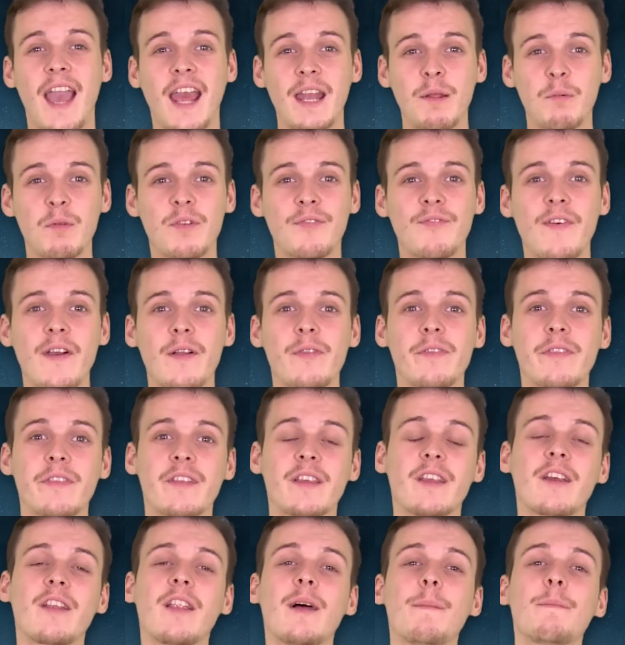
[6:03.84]
and it was found that the
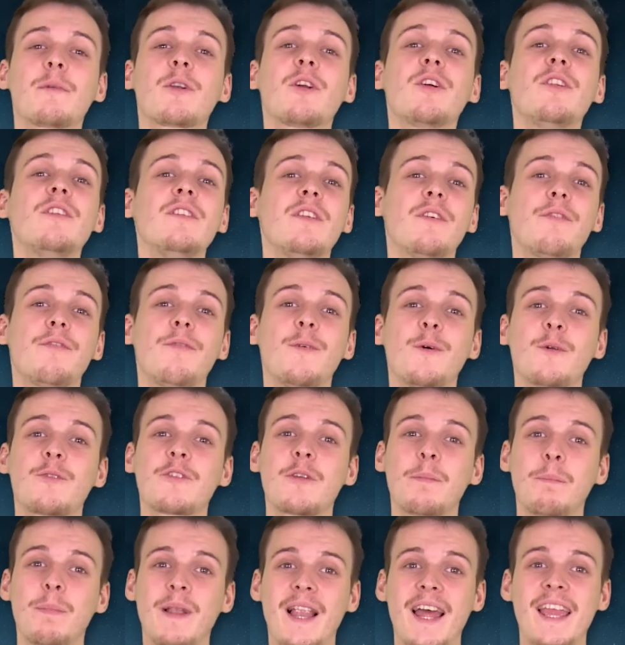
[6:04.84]
club couldn't afford
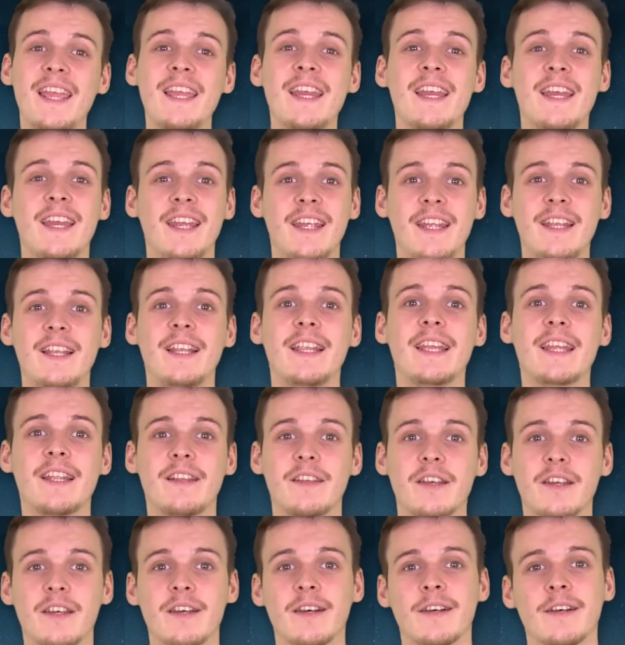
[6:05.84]
to play in Ligue
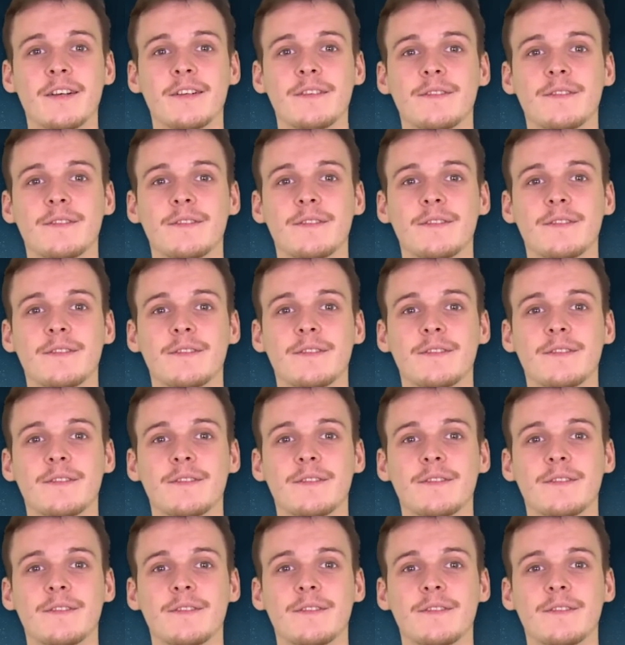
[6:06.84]
2.